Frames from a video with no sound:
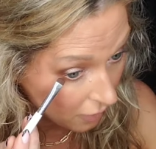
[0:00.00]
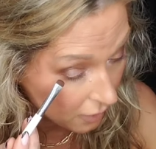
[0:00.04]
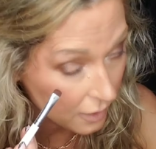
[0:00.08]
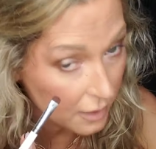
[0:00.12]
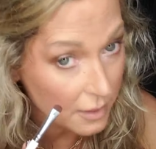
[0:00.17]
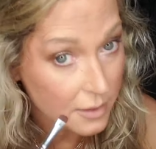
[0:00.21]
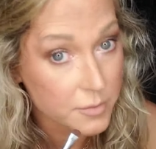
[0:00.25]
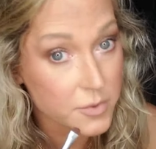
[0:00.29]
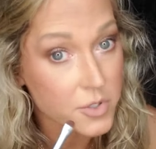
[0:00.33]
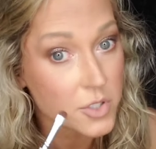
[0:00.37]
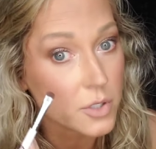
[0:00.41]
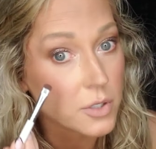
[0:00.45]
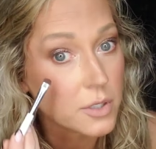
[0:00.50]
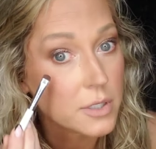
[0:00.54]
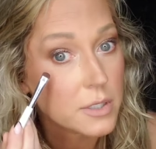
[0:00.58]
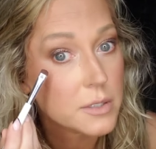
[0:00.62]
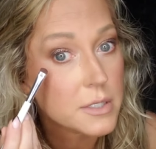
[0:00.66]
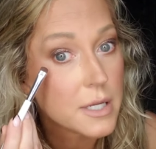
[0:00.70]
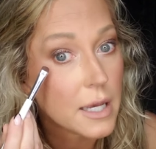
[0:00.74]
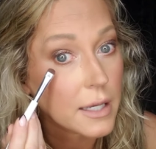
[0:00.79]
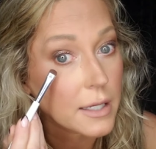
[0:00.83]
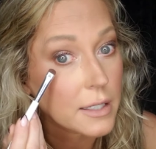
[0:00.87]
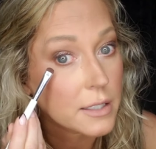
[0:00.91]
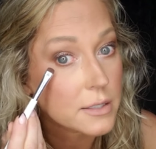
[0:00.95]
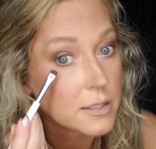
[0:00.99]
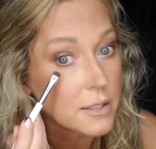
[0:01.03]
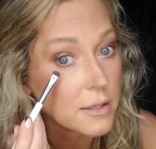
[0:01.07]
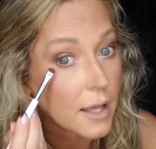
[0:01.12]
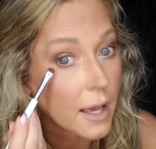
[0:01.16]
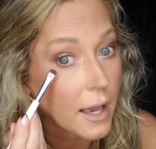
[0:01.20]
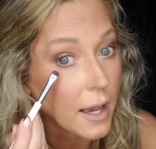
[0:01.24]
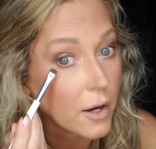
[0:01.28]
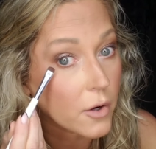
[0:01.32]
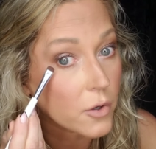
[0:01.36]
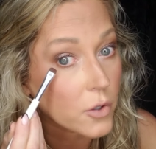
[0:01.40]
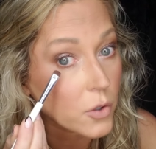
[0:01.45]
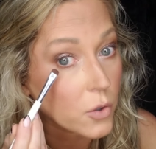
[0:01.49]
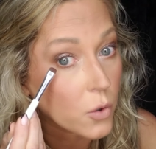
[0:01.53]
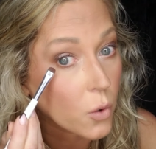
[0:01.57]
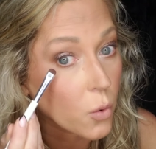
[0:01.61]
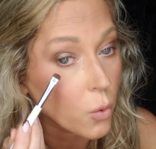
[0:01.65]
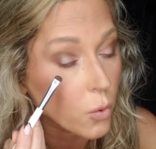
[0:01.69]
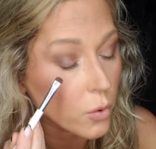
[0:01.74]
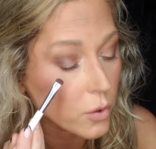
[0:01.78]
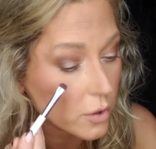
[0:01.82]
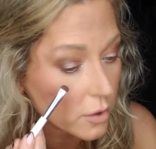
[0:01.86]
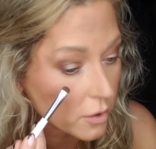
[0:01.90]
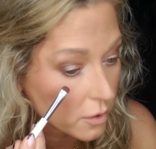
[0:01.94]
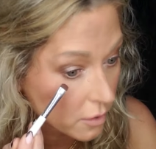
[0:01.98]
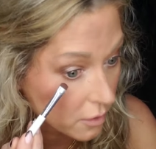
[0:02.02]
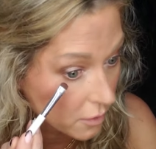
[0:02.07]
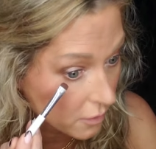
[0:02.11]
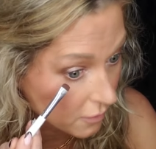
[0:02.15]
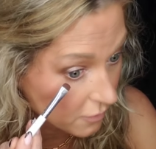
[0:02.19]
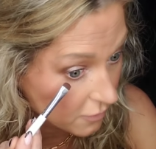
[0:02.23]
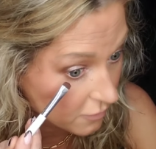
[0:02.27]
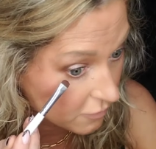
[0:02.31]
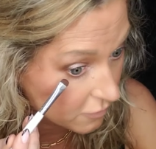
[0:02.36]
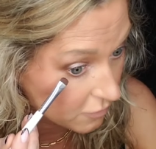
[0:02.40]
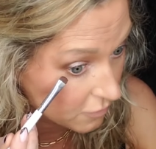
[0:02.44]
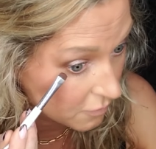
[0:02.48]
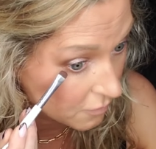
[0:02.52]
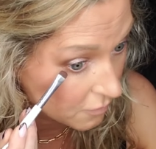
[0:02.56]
And I'm just gonna take it to the outer corner of